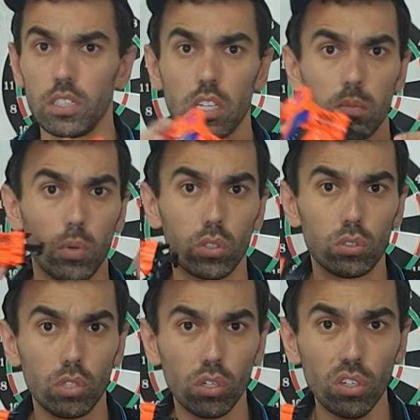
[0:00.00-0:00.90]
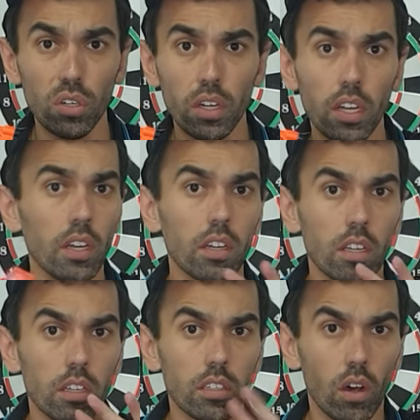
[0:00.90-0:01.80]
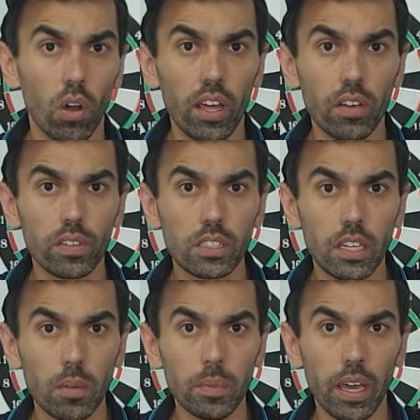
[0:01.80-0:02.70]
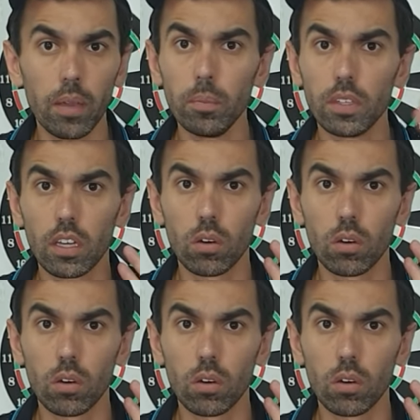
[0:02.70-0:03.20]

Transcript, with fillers: I just bought two. They all have the same name.